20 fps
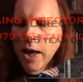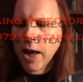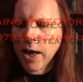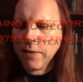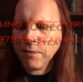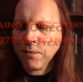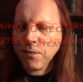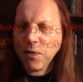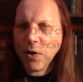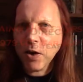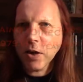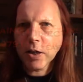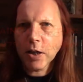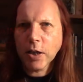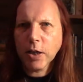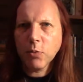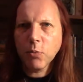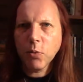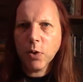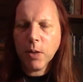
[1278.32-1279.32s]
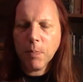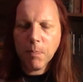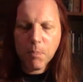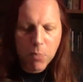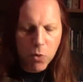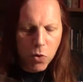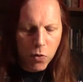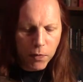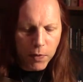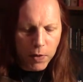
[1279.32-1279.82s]
and finally we're
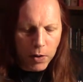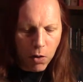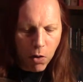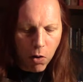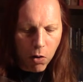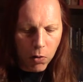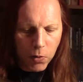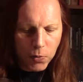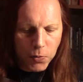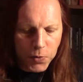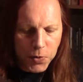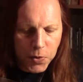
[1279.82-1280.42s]
moving on